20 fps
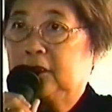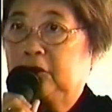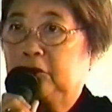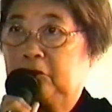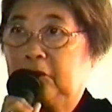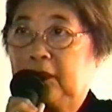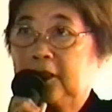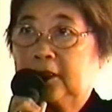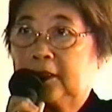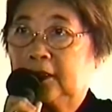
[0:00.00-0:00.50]
is
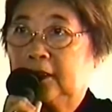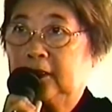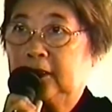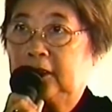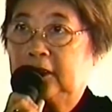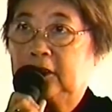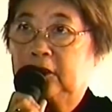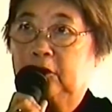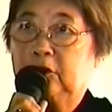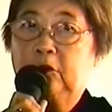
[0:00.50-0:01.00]

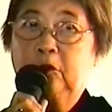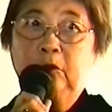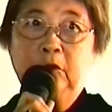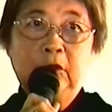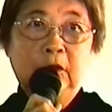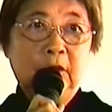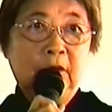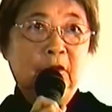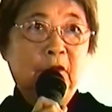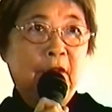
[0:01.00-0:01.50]
Western is no
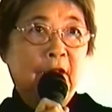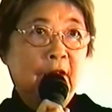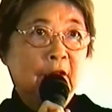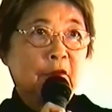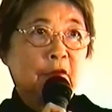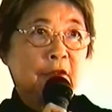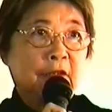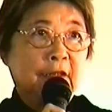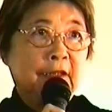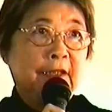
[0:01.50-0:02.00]
good. You
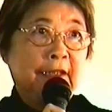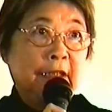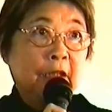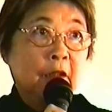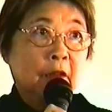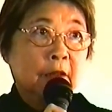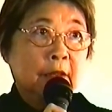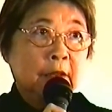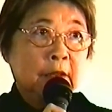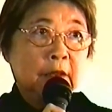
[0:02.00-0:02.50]
can't teach
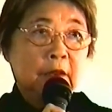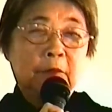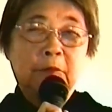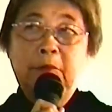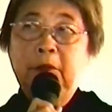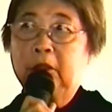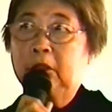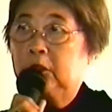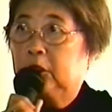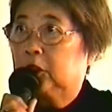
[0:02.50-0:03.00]
English
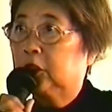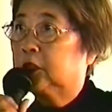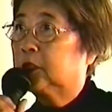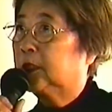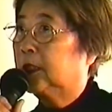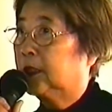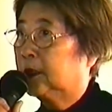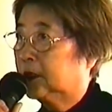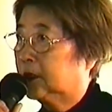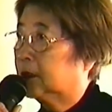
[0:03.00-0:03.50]

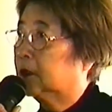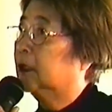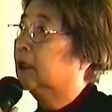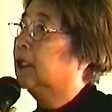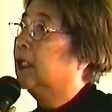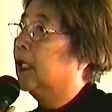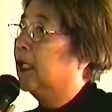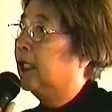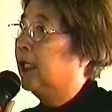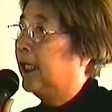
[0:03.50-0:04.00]
because that's
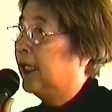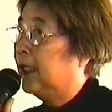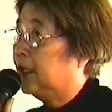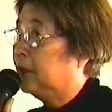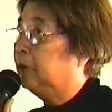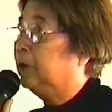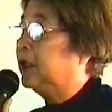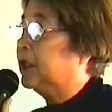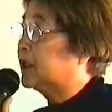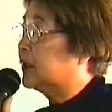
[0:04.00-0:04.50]
an
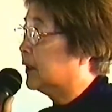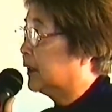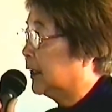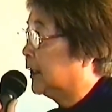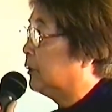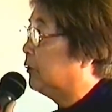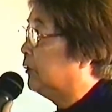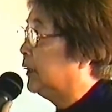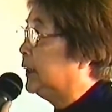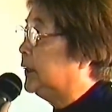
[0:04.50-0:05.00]
enemy's
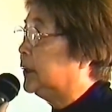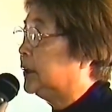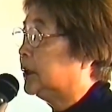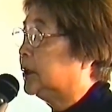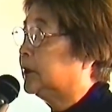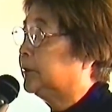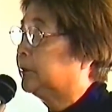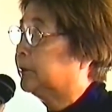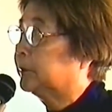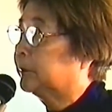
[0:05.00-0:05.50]
language.